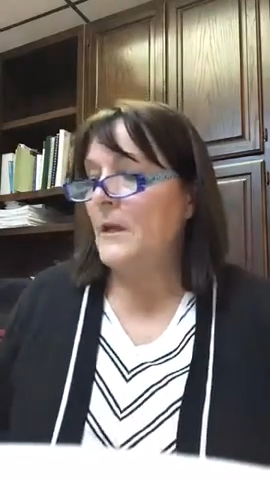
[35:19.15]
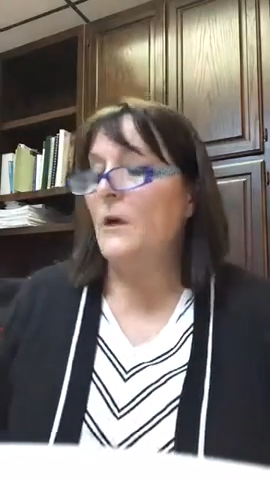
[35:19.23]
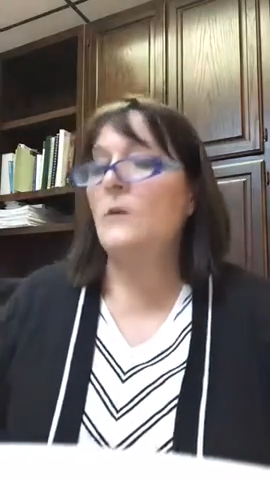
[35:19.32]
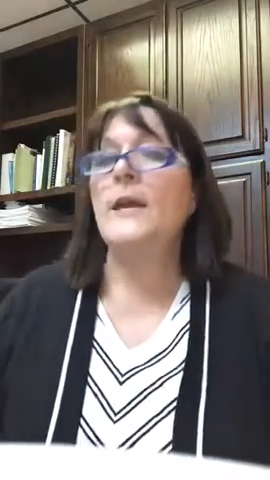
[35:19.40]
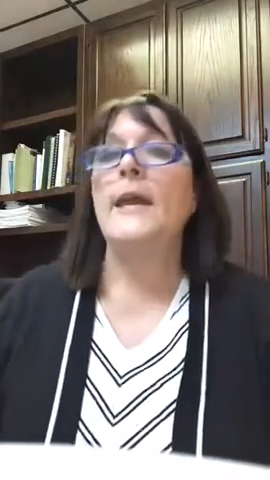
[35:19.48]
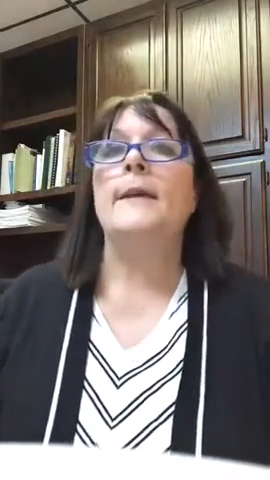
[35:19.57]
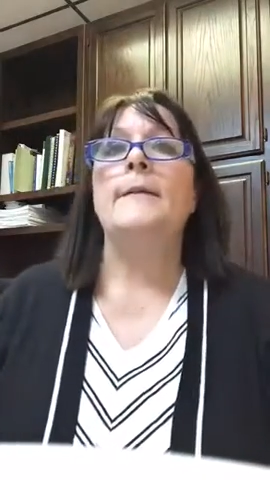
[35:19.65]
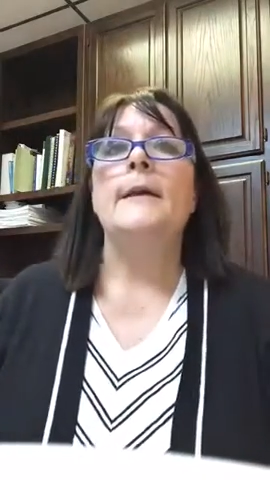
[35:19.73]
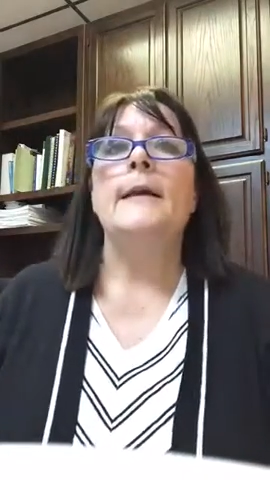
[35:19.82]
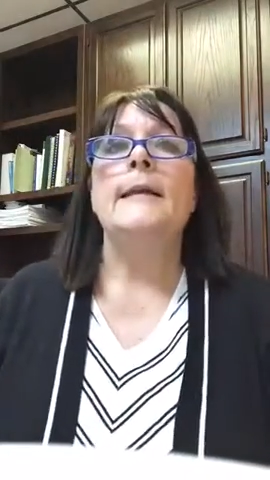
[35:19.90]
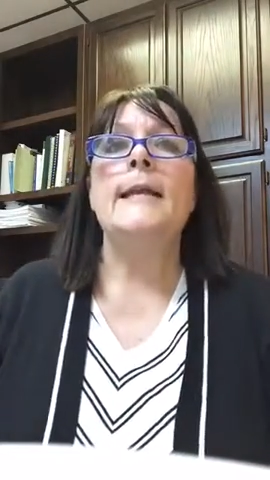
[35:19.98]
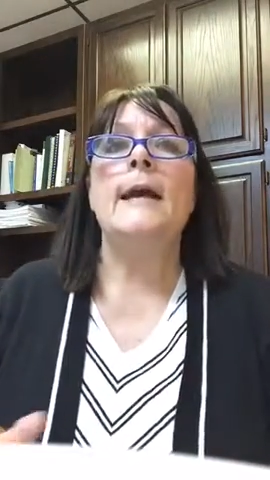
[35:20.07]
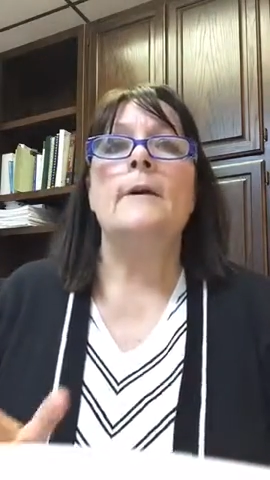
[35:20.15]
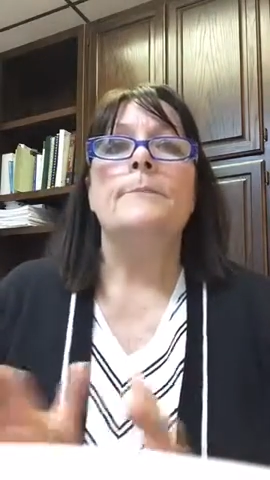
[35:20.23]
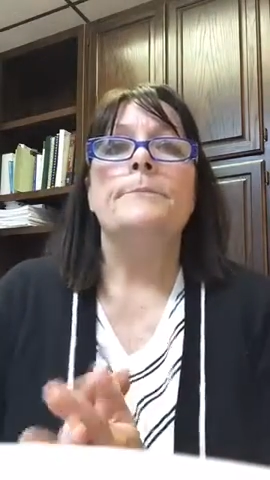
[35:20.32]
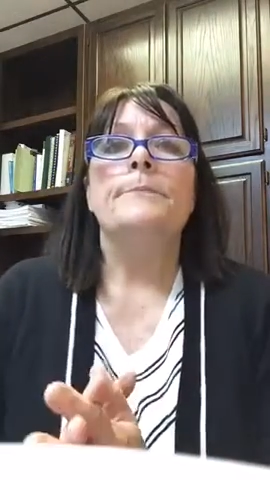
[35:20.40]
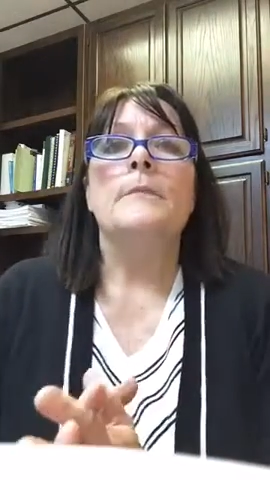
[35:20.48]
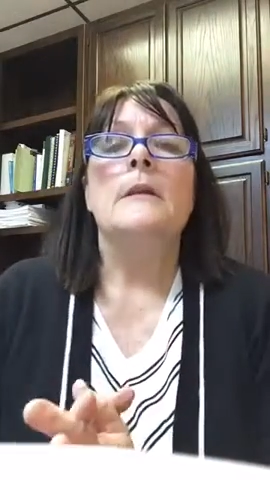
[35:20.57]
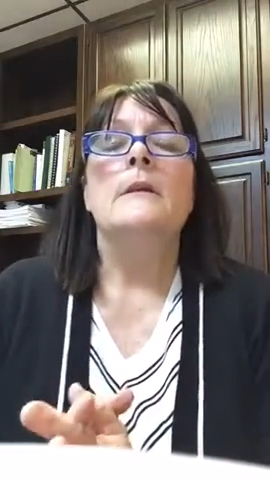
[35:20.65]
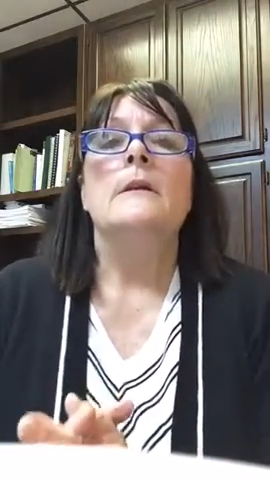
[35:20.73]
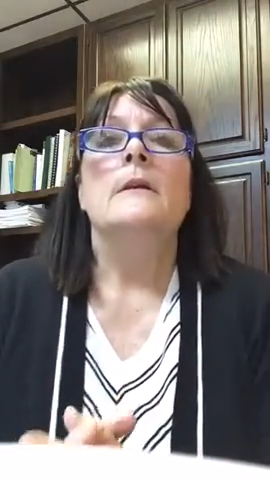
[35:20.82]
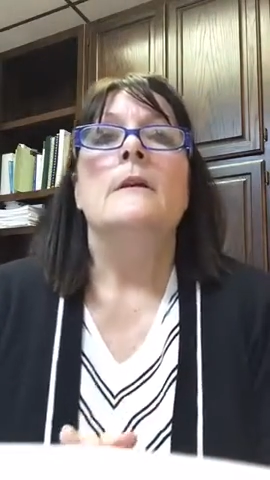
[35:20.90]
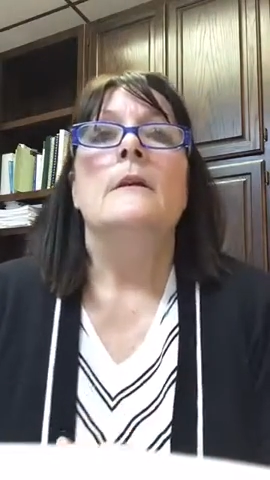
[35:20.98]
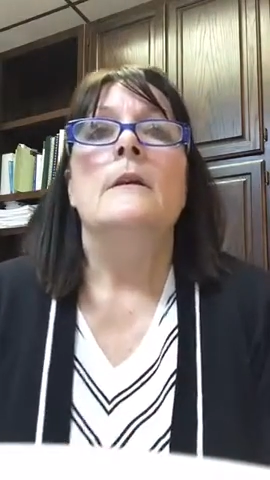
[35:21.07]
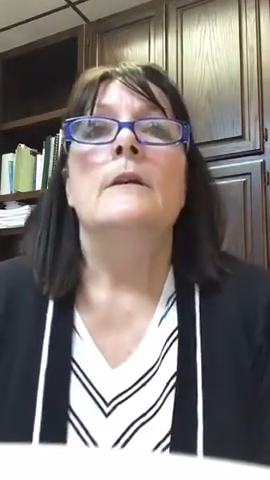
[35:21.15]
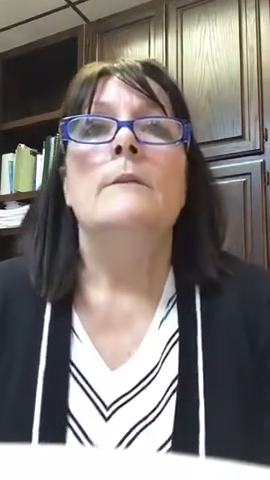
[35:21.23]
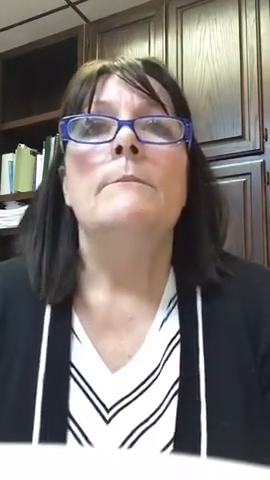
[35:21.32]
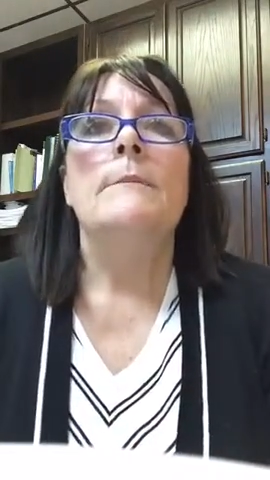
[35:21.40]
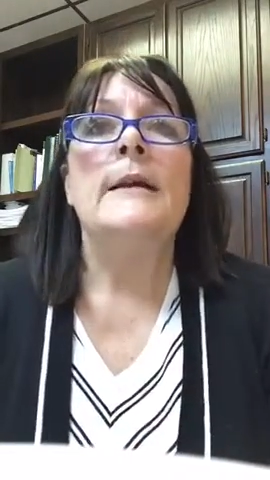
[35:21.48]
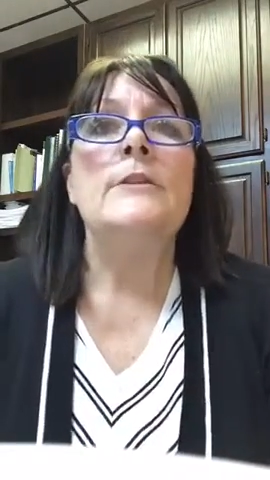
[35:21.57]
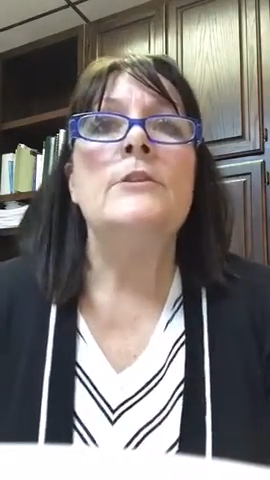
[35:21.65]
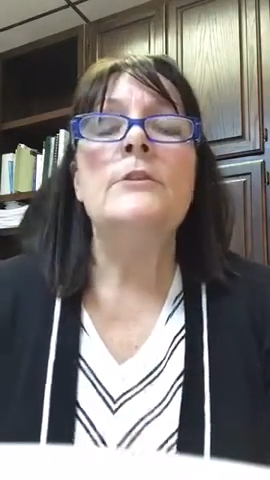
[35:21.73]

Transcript: Okay, now, my two